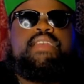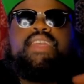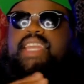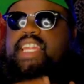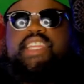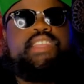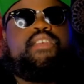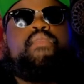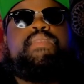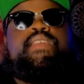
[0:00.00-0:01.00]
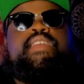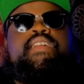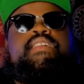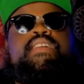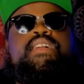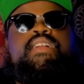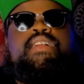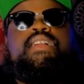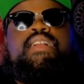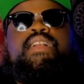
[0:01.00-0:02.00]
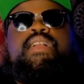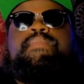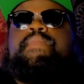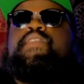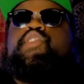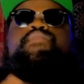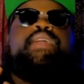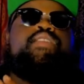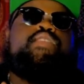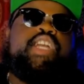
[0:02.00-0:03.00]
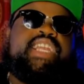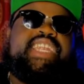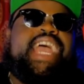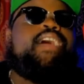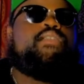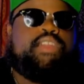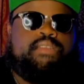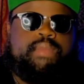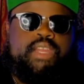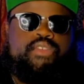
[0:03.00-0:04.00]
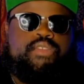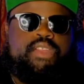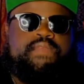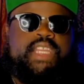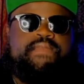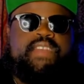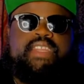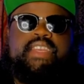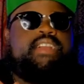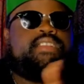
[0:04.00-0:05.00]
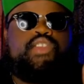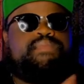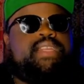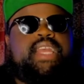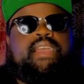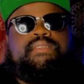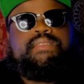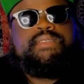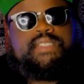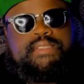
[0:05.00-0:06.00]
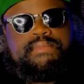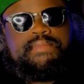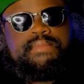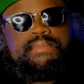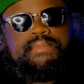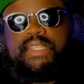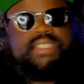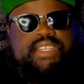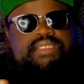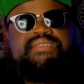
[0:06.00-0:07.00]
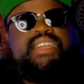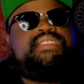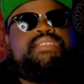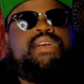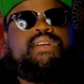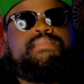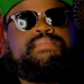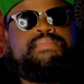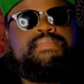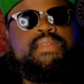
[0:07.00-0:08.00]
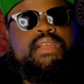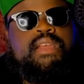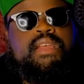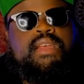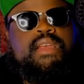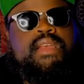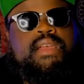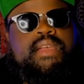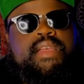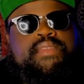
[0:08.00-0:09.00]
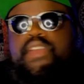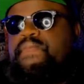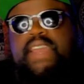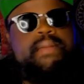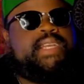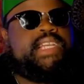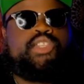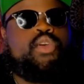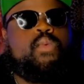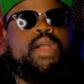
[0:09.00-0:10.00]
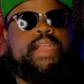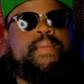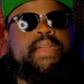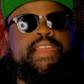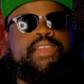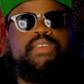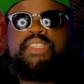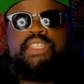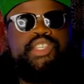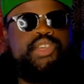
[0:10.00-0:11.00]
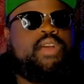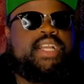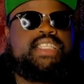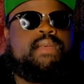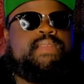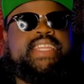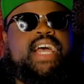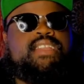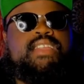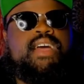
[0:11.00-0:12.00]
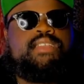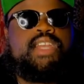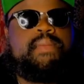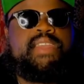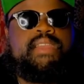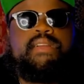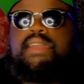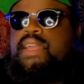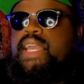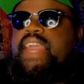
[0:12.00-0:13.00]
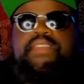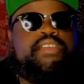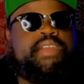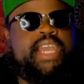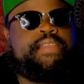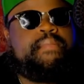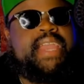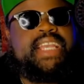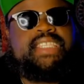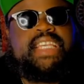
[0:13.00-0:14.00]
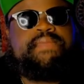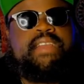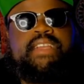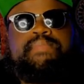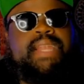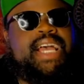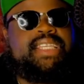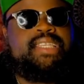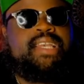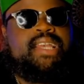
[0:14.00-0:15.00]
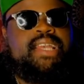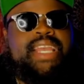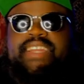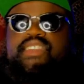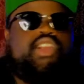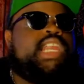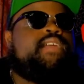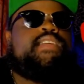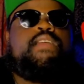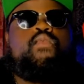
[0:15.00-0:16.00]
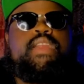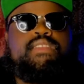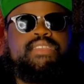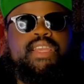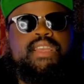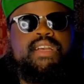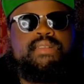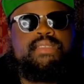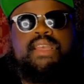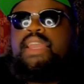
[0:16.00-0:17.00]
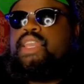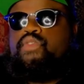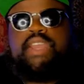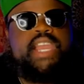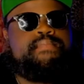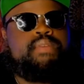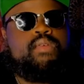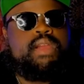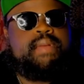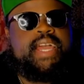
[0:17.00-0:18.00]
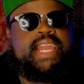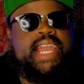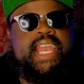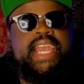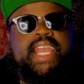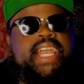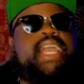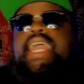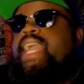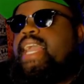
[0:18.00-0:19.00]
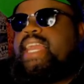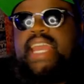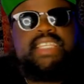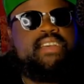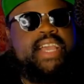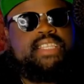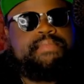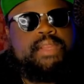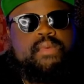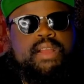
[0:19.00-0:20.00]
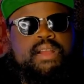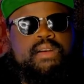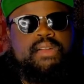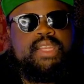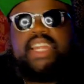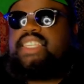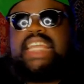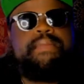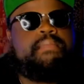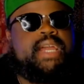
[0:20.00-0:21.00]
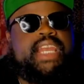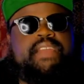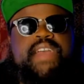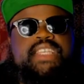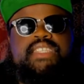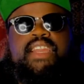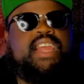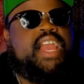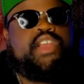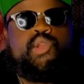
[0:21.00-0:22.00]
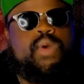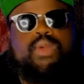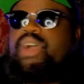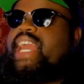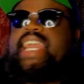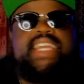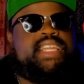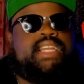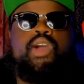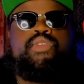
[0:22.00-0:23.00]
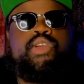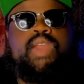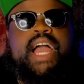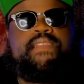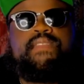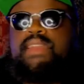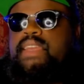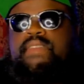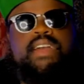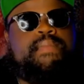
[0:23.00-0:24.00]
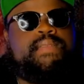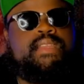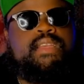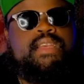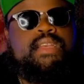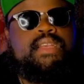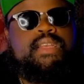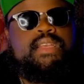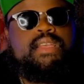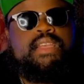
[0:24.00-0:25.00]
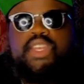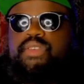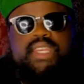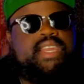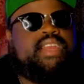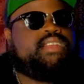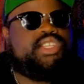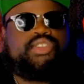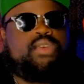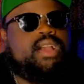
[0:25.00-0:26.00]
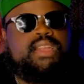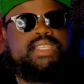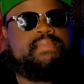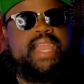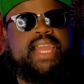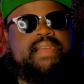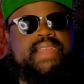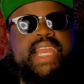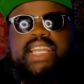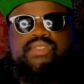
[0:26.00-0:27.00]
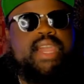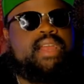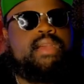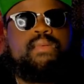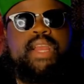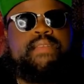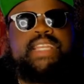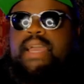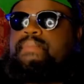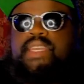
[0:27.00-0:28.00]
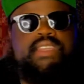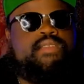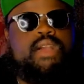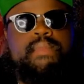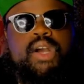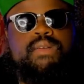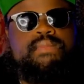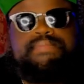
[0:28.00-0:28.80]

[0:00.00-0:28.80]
and this is on me here. But for you men who look down on other men who do the 50 50, you're stupid as hell. You're, you're just as dumb. Their family is doing way better than yours because you work a $70,000 job a year and they're together making six figures plus, and they're only living off one of those incomes. You getting broker by today and they still got something to work on. They're saving money, investing, and you wonder why they get to go do life and live it up. And you sitting here just struggling to make it every day because you got to go to work every time and you come home